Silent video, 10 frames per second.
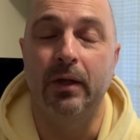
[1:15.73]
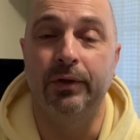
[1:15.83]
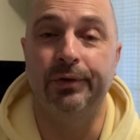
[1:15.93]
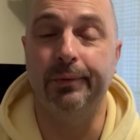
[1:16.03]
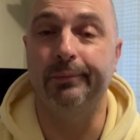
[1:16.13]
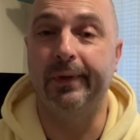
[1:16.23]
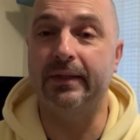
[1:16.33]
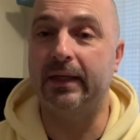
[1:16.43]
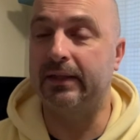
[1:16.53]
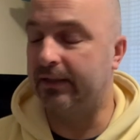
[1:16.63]
So let's
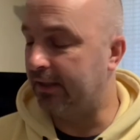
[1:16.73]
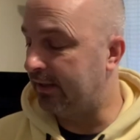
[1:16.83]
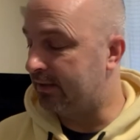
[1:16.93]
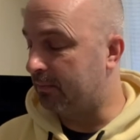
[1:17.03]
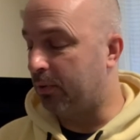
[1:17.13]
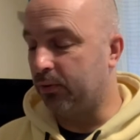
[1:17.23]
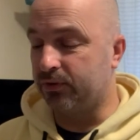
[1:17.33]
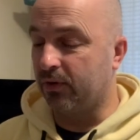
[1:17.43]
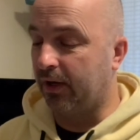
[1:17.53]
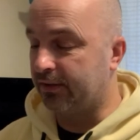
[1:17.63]
get to today's
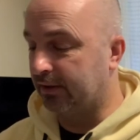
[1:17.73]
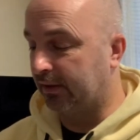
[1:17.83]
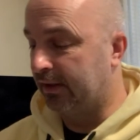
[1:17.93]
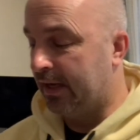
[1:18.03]
post-crossing.